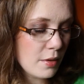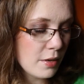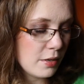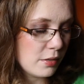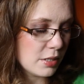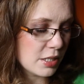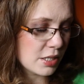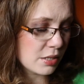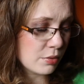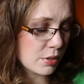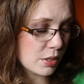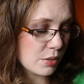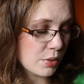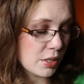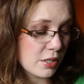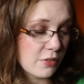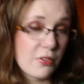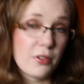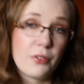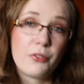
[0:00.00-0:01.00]
this was one
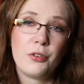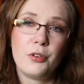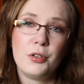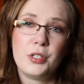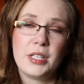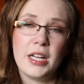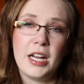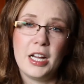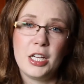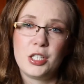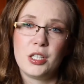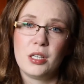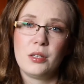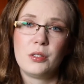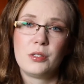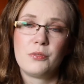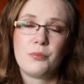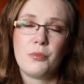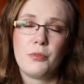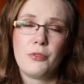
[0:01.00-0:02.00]
of the first
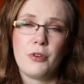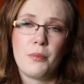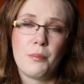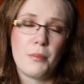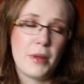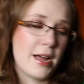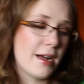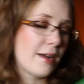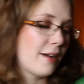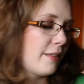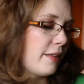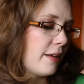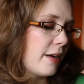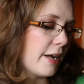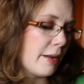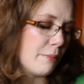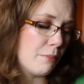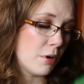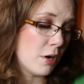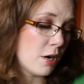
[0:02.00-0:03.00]
eyeshadows from MAC that I
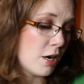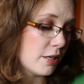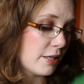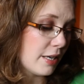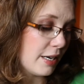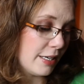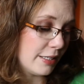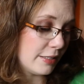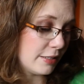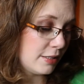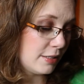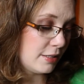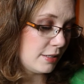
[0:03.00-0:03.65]
bought, and